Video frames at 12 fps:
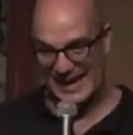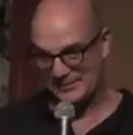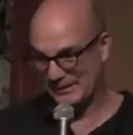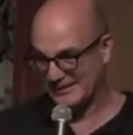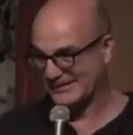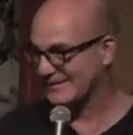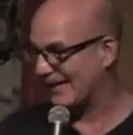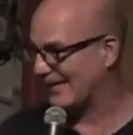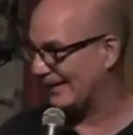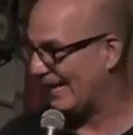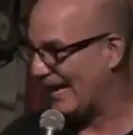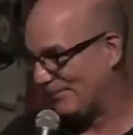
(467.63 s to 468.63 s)
happen. This is not
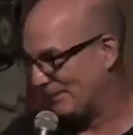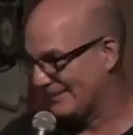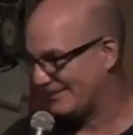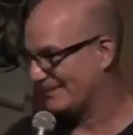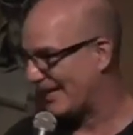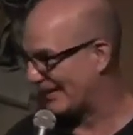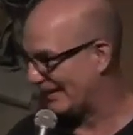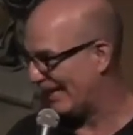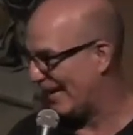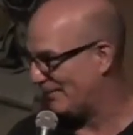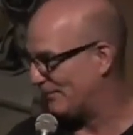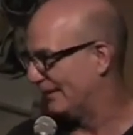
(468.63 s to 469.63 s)
going to happen. This is not going to
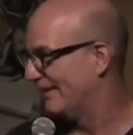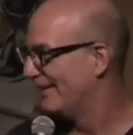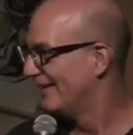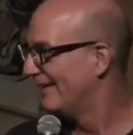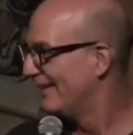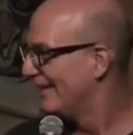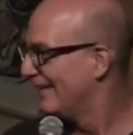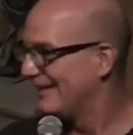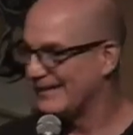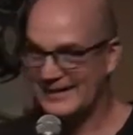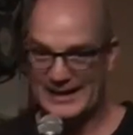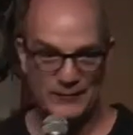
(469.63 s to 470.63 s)
happen.
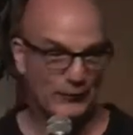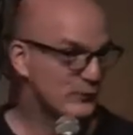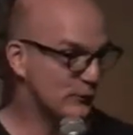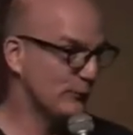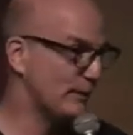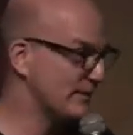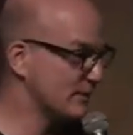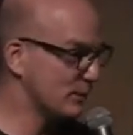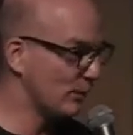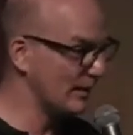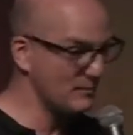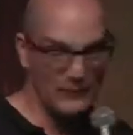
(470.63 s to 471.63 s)
Okay, for two reasons.
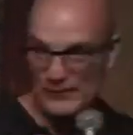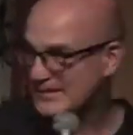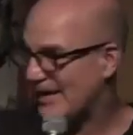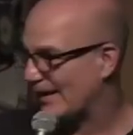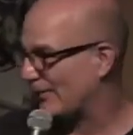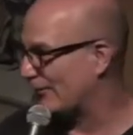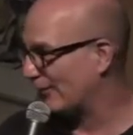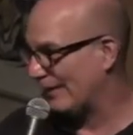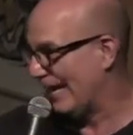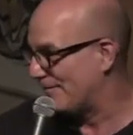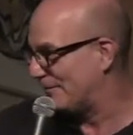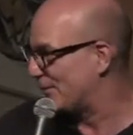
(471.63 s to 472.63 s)
One, I'm a photographer,
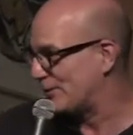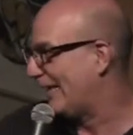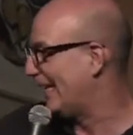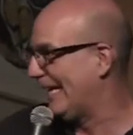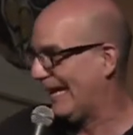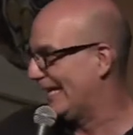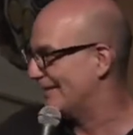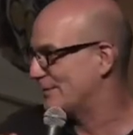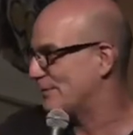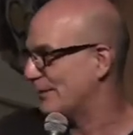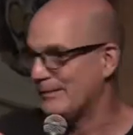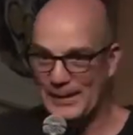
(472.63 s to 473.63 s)
and having shaky hands
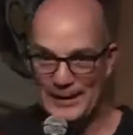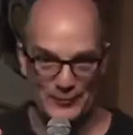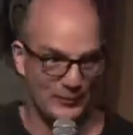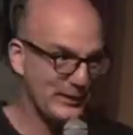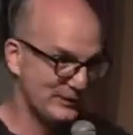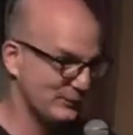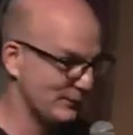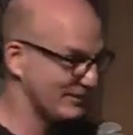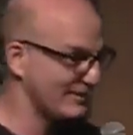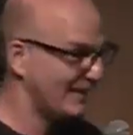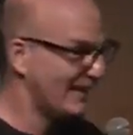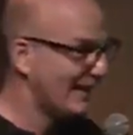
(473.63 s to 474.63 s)
is really bad for
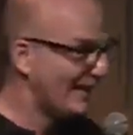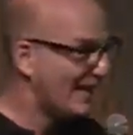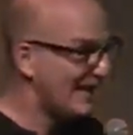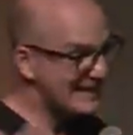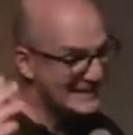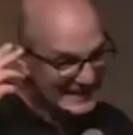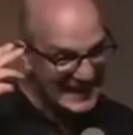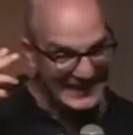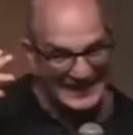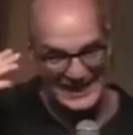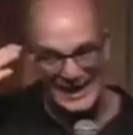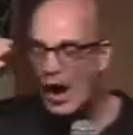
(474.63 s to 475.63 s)
pictures. And the
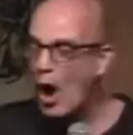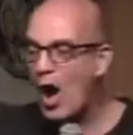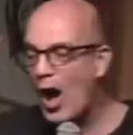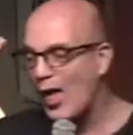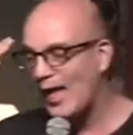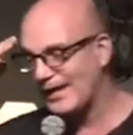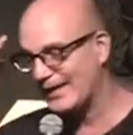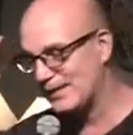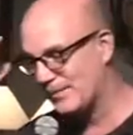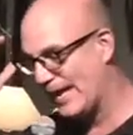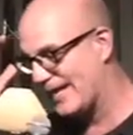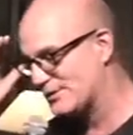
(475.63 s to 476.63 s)
second thing, all I can
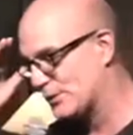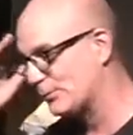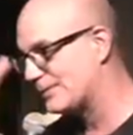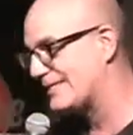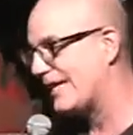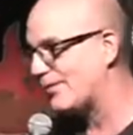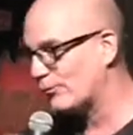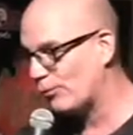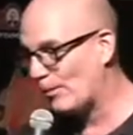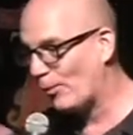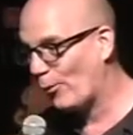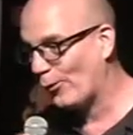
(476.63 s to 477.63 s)
imagine was the other
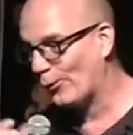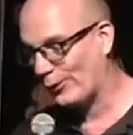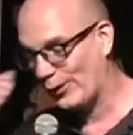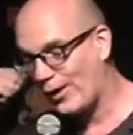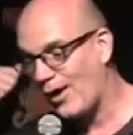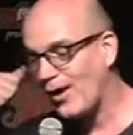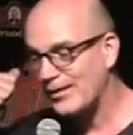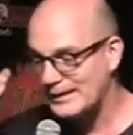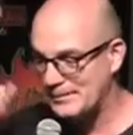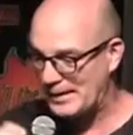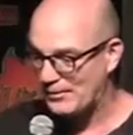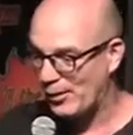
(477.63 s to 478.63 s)
reporter
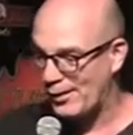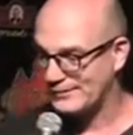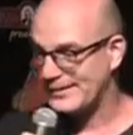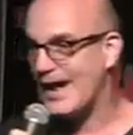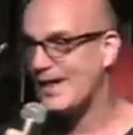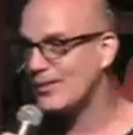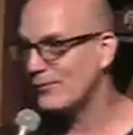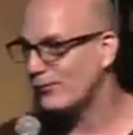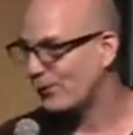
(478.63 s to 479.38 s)
calling my boss on the